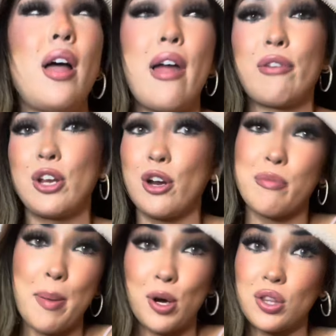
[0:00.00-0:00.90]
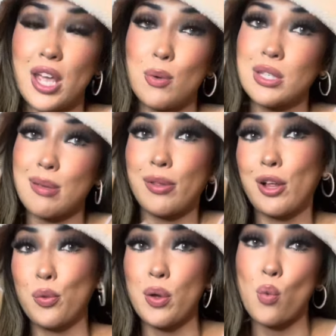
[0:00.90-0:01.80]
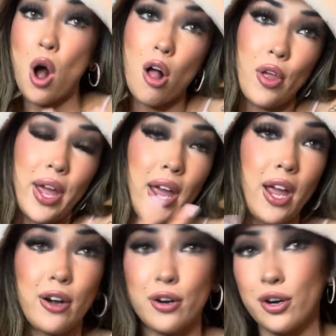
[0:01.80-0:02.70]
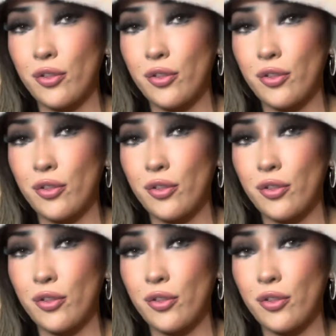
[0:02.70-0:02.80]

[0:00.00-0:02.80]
every year for my birthday, he would send me like a Louis wallet or